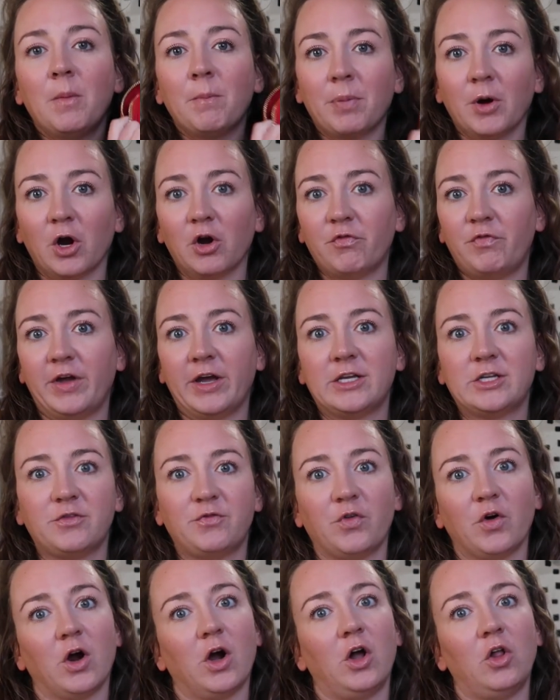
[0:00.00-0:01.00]
perfect
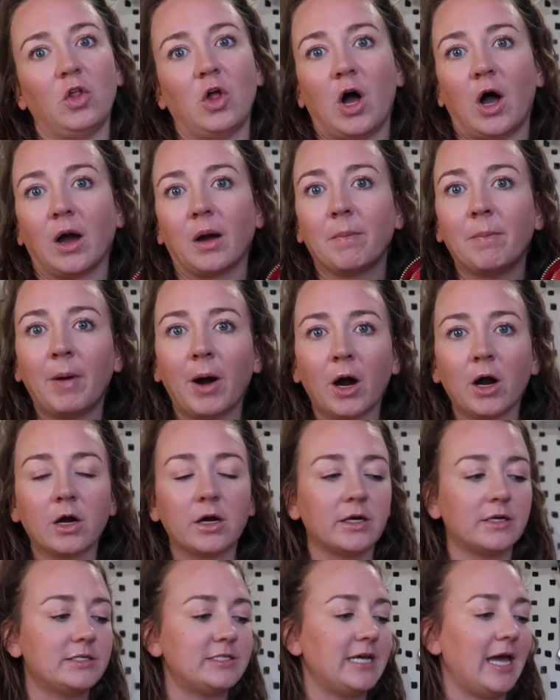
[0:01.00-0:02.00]
for a long
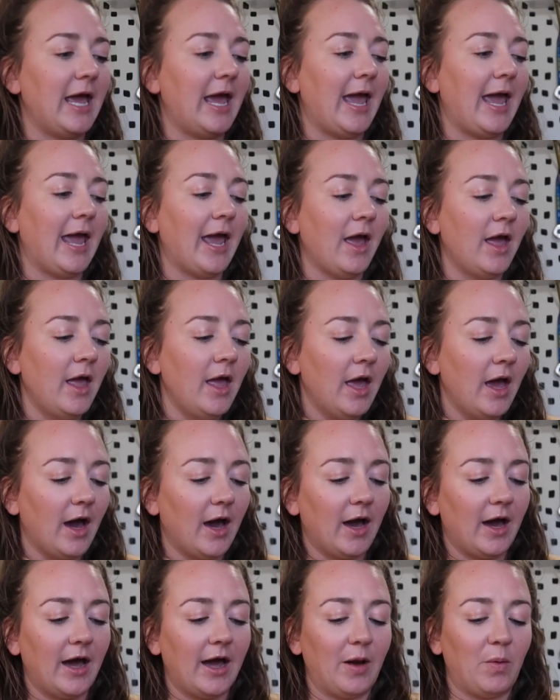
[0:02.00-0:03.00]
park day.
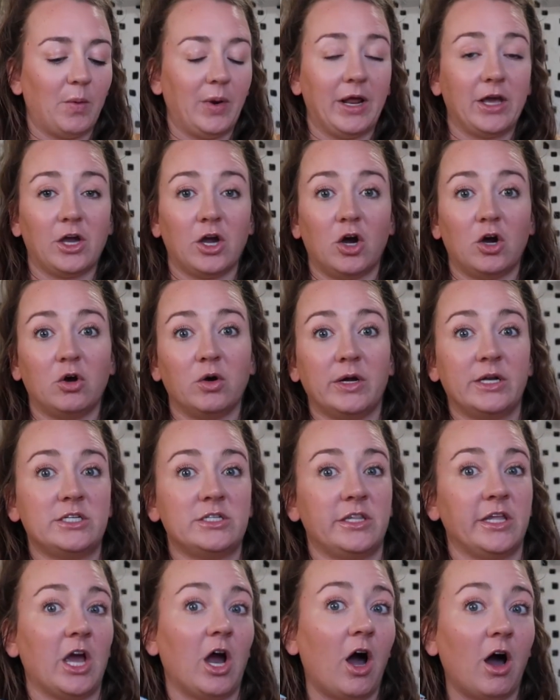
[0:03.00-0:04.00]
When I go
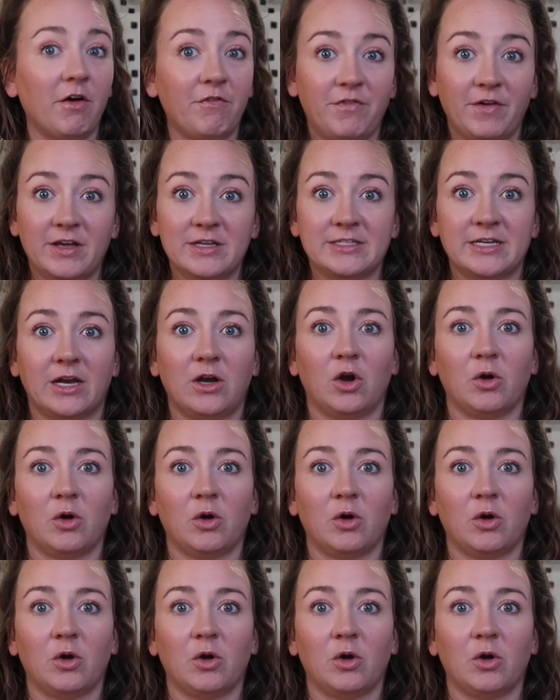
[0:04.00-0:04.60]
into the office, I